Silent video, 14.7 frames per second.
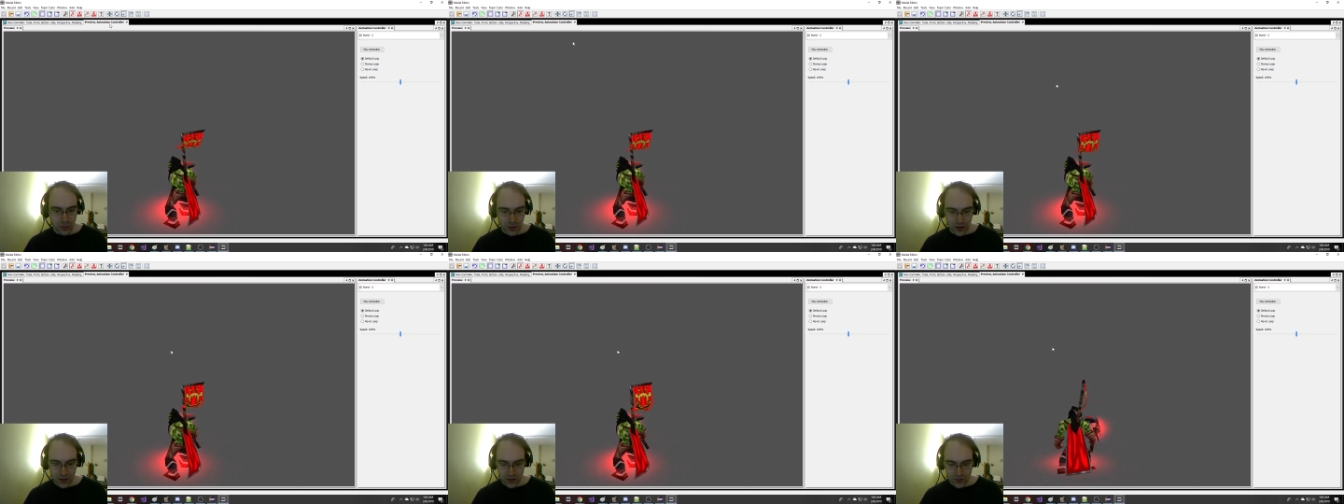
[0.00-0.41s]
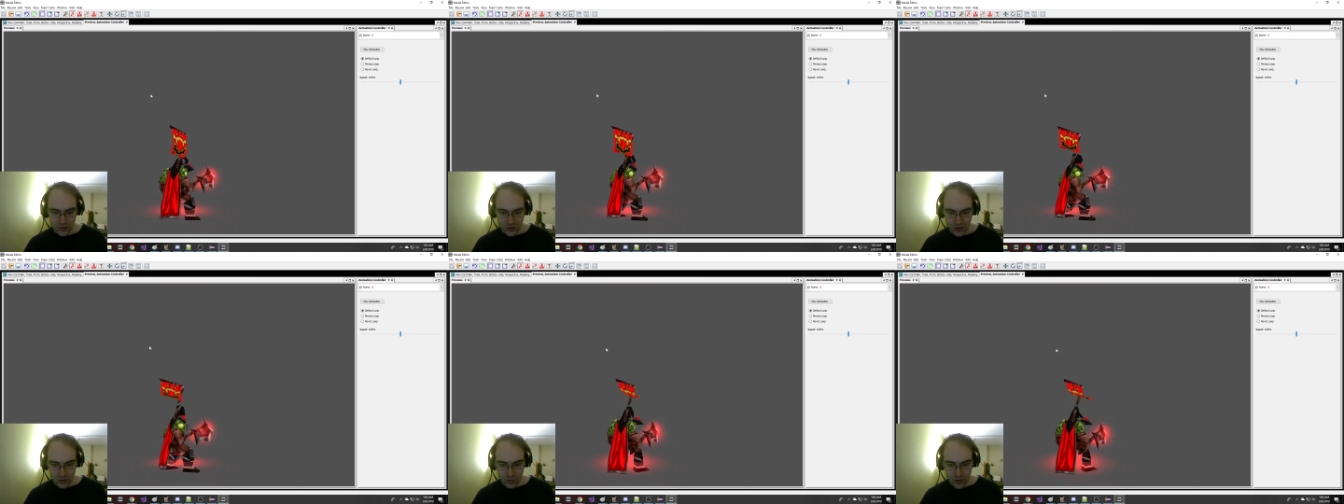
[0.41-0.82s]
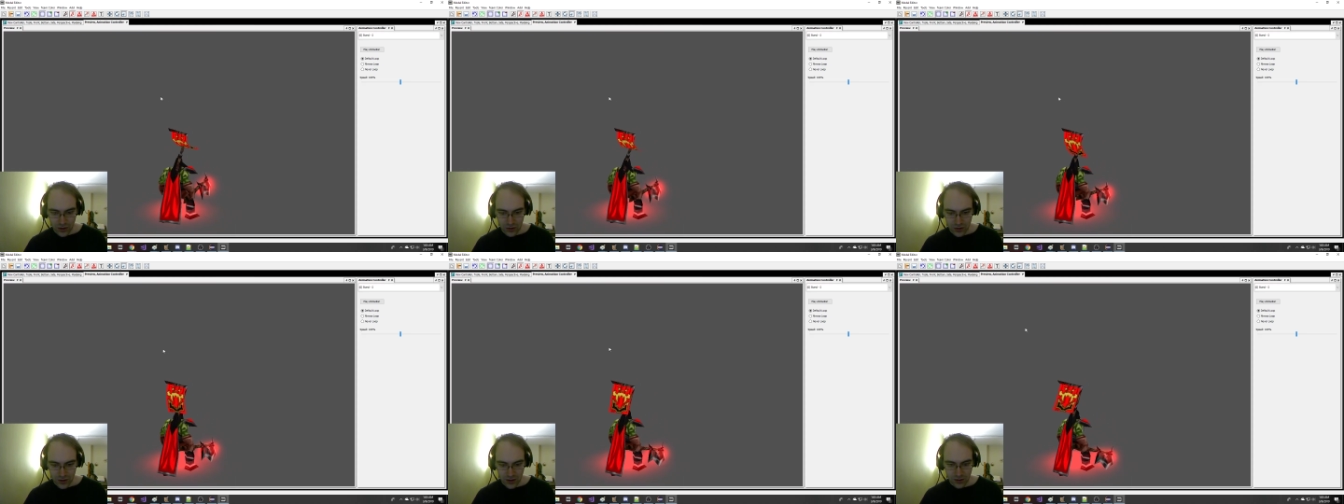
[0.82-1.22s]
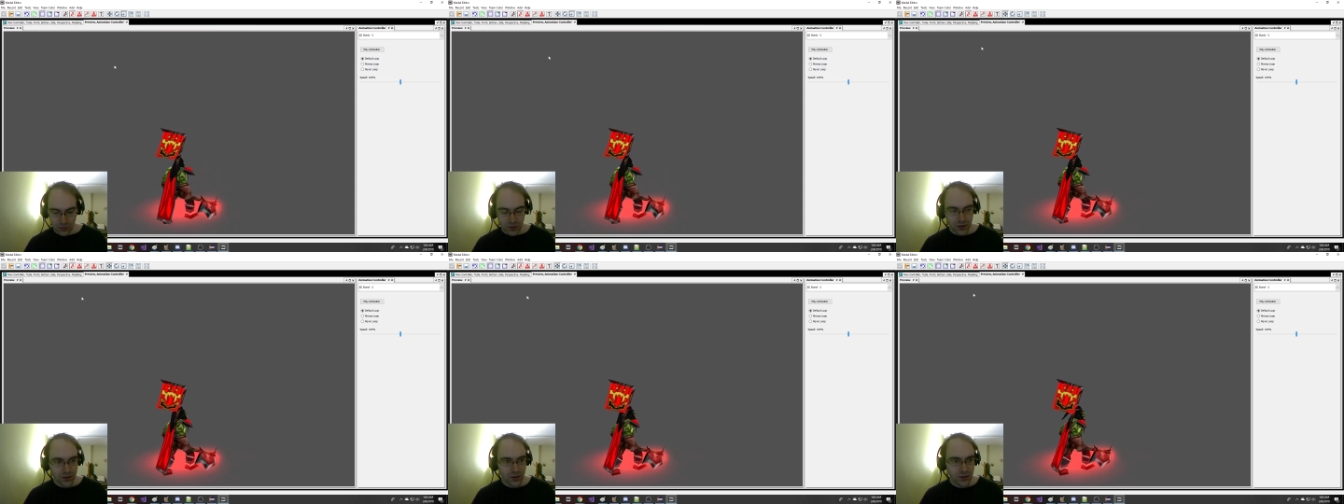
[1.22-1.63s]
back. Let's try the wider cape.
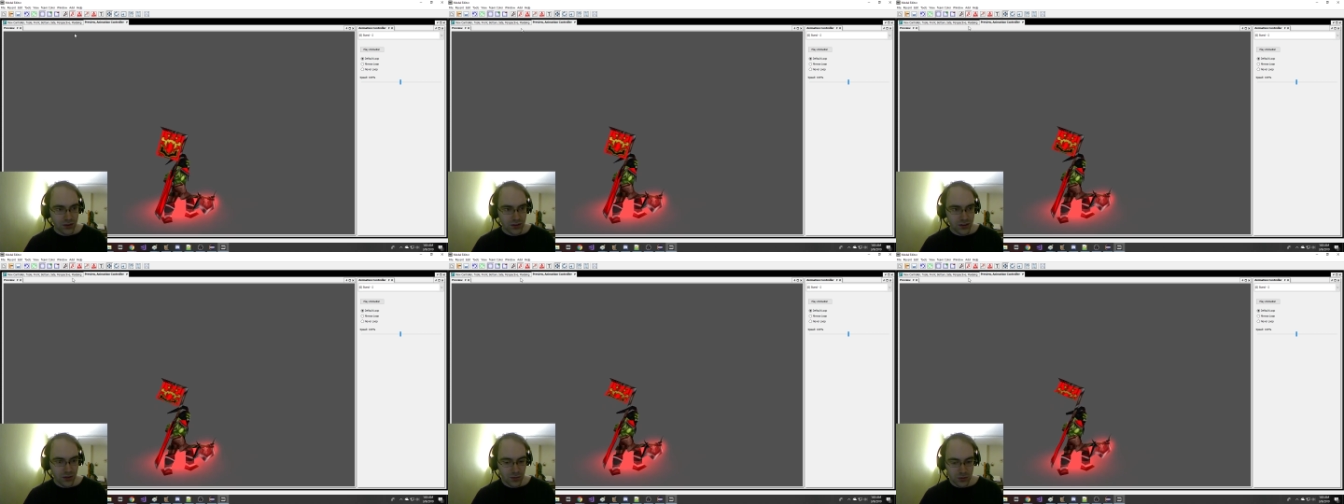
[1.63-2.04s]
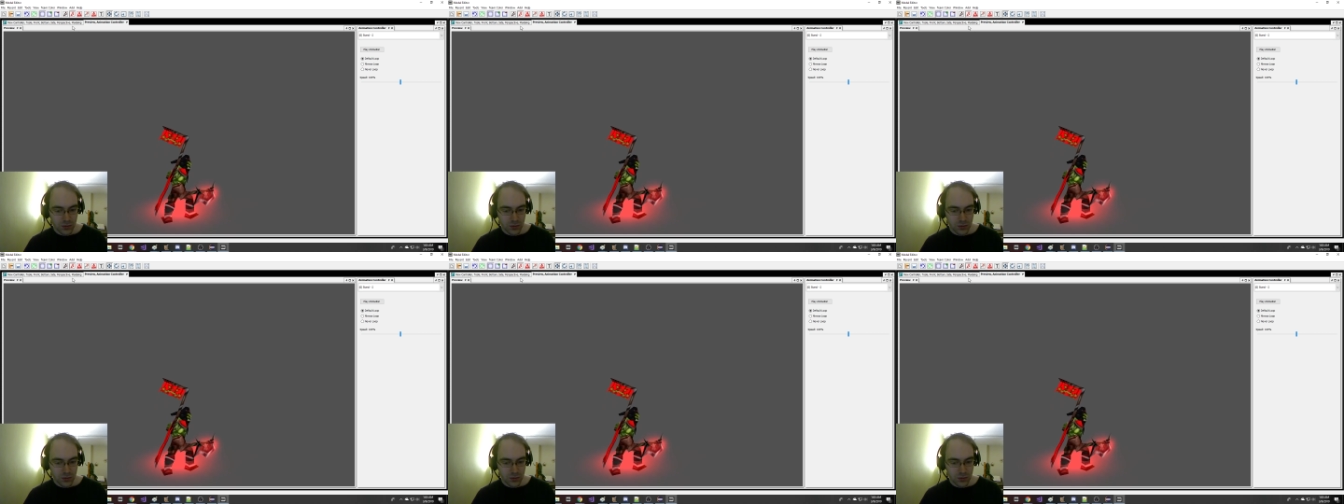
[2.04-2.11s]
It seems